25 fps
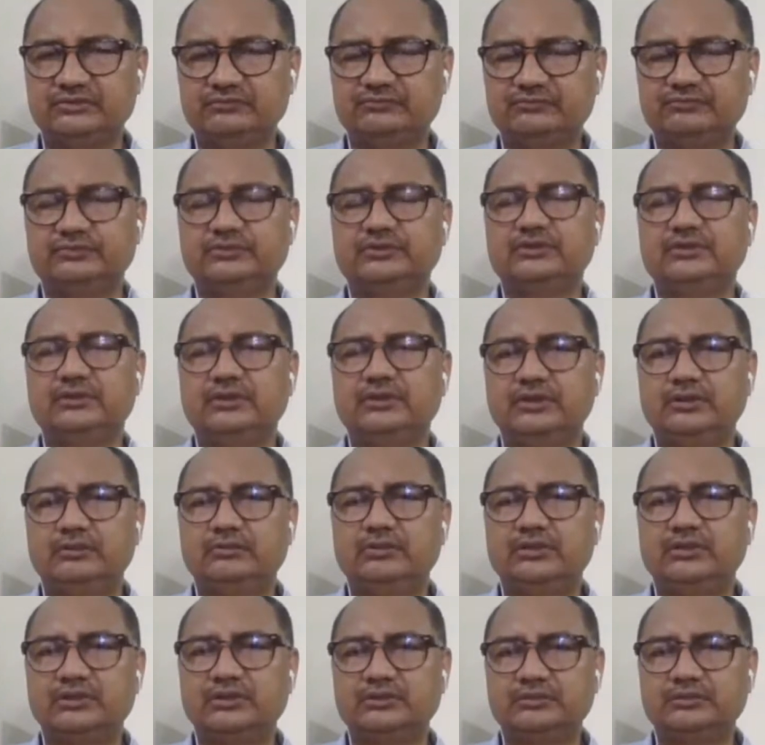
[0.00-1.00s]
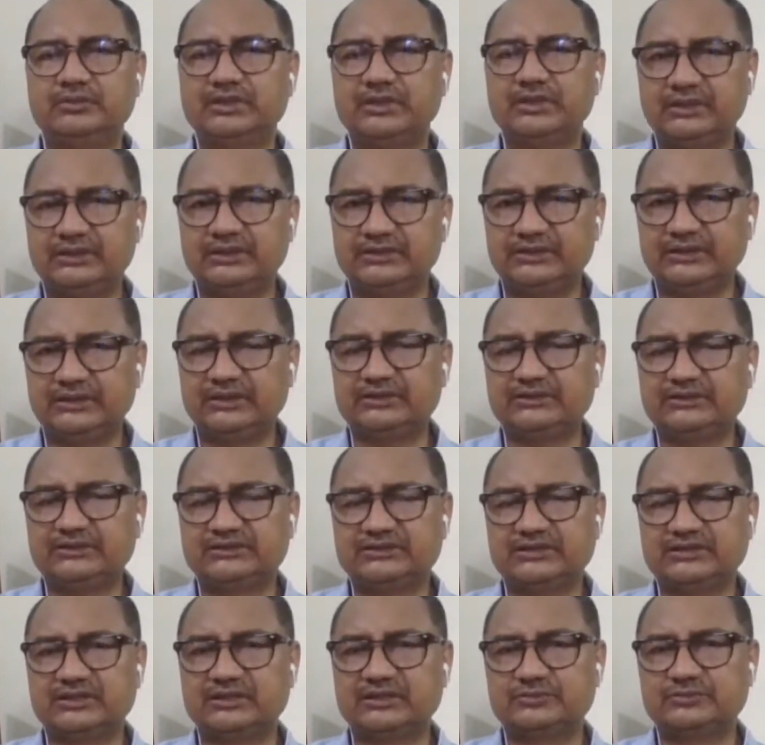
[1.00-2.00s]
of mahatma gandhi under
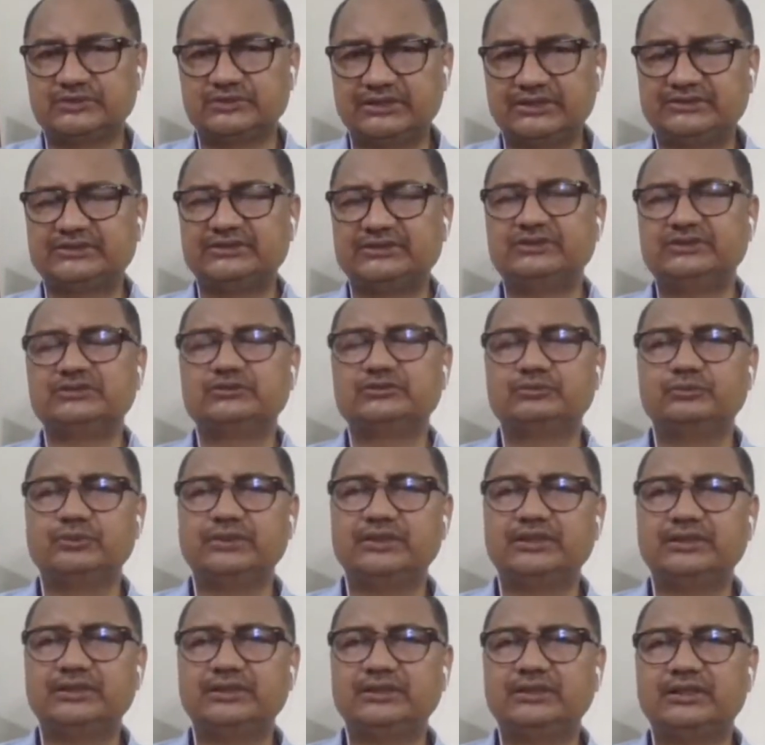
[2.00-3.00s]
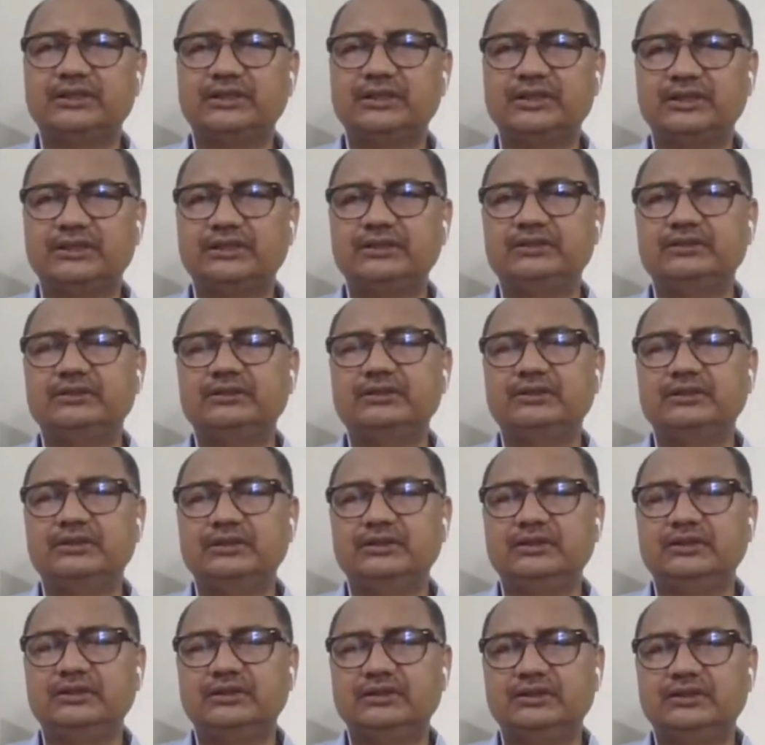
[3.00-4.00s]
circumstances when there are
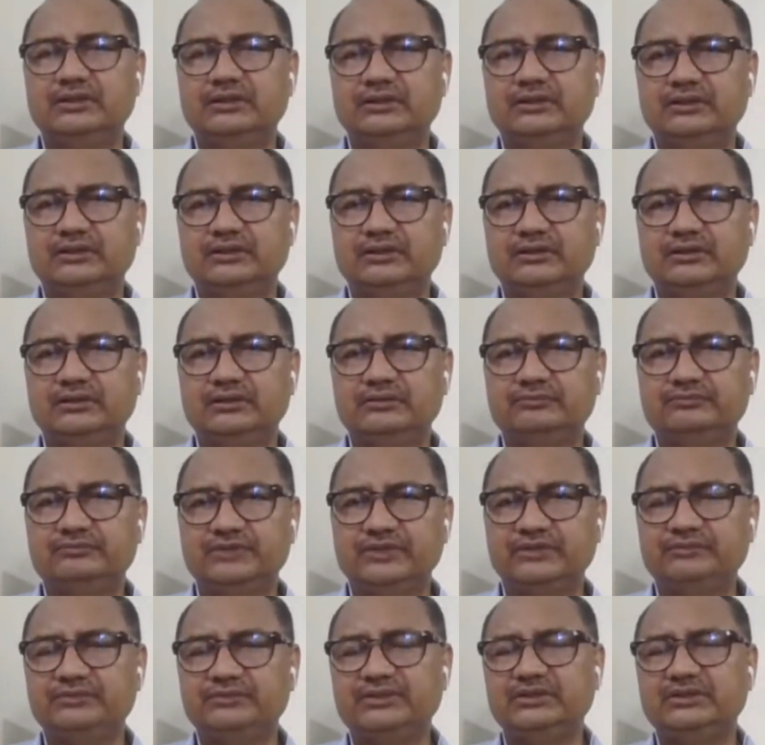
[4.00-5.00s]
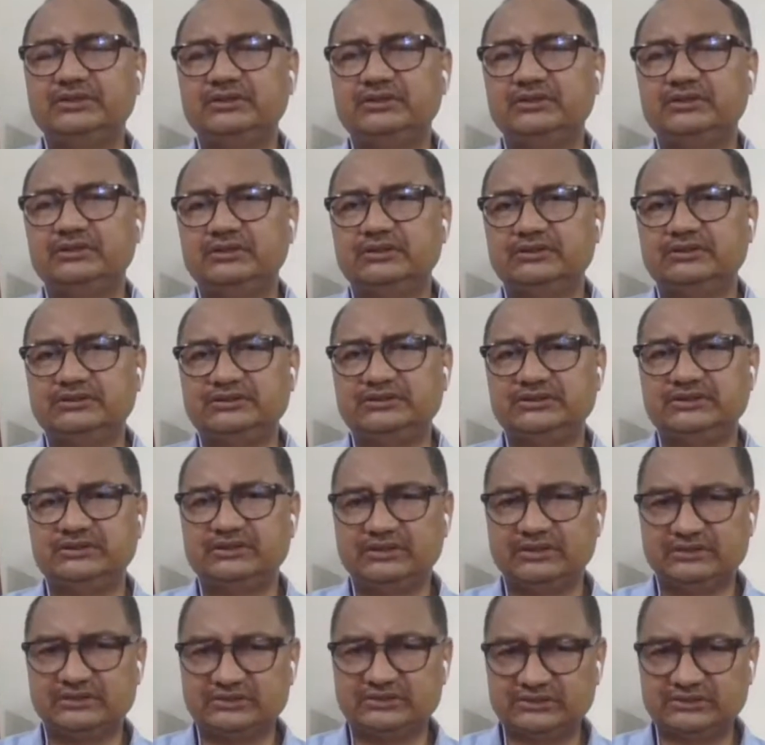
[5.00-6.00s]
very very
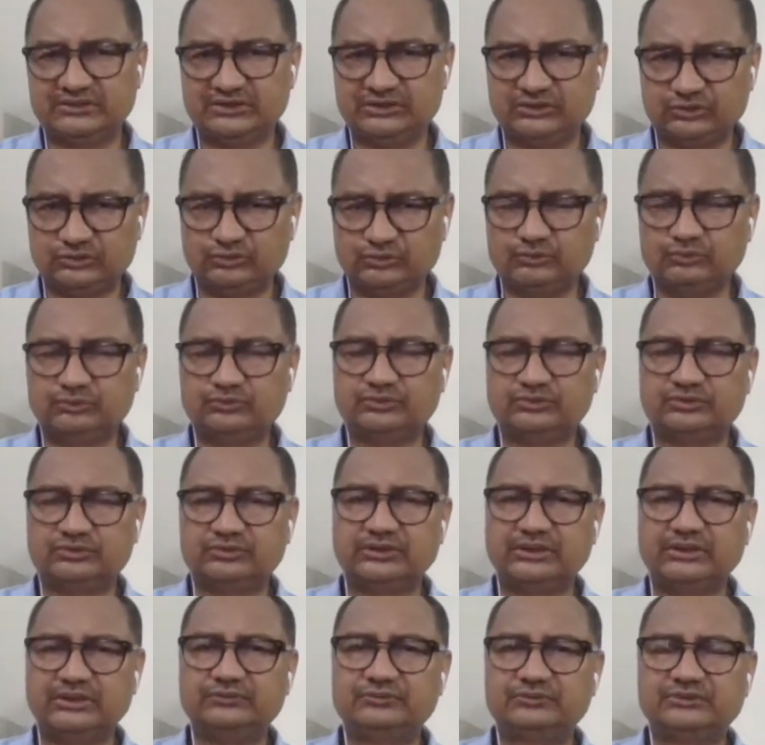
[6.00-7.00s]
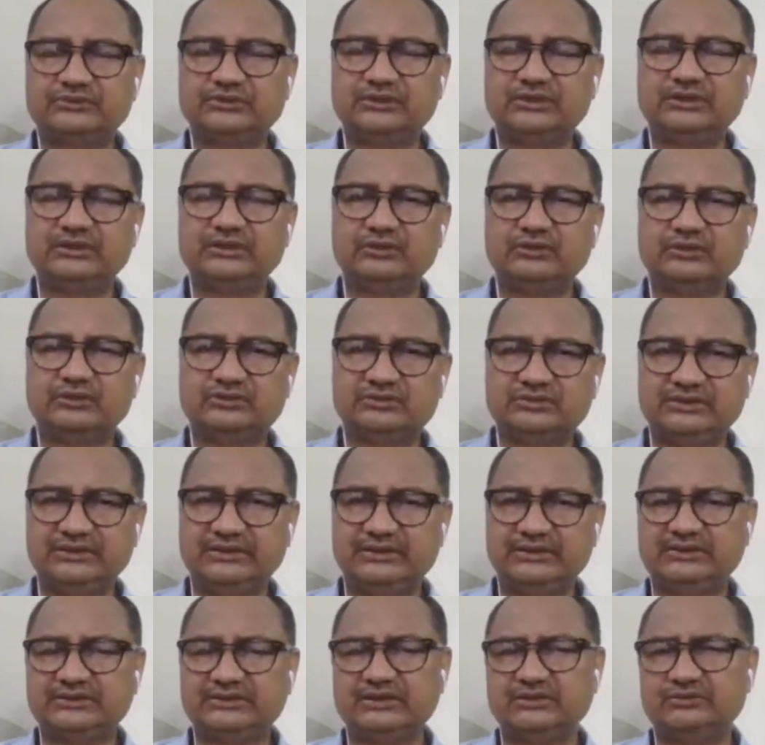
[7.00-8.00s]
serious issues. I would say not
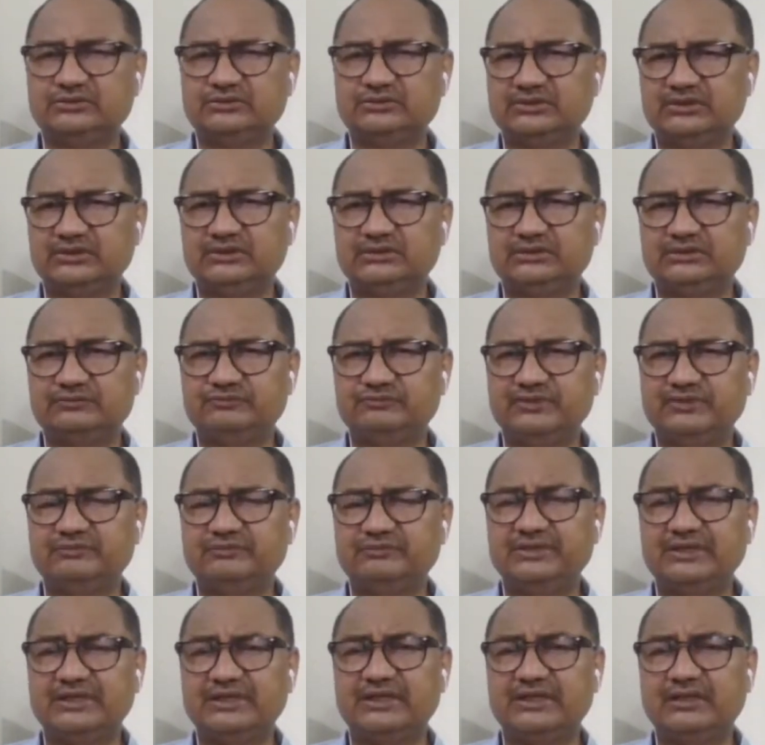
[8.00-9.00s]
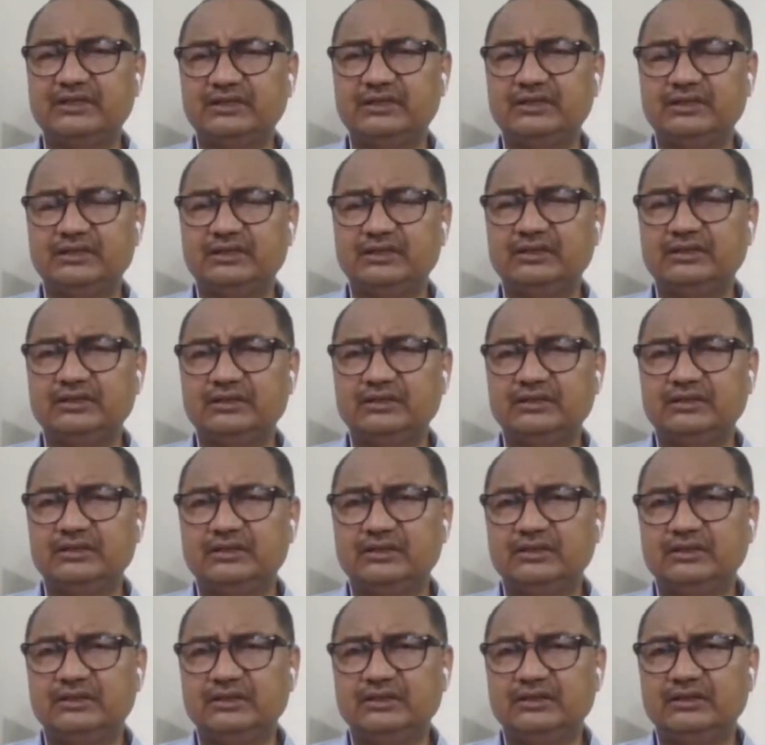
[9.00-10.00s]
serious. I'd say it's very very uh,
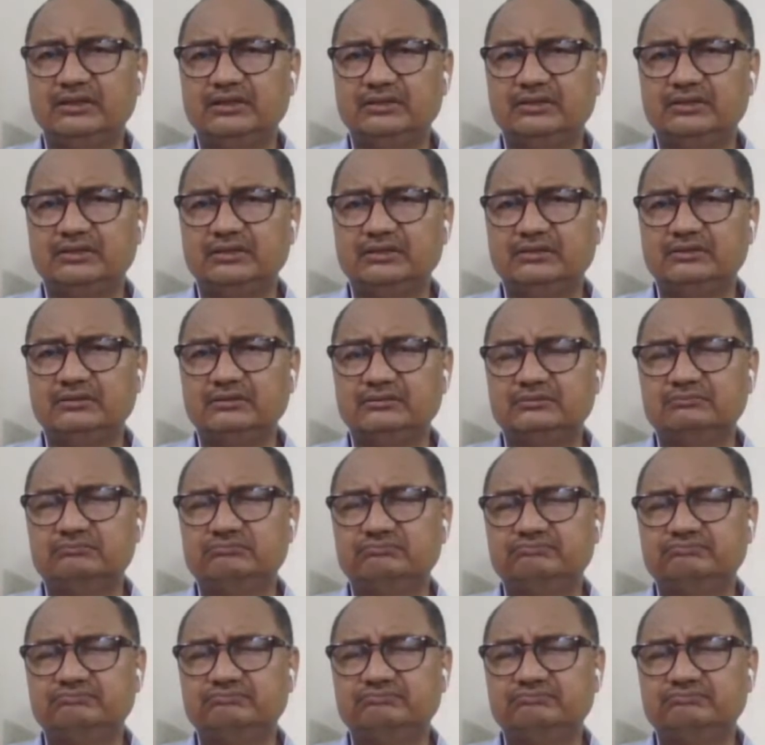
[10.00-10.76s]
uh,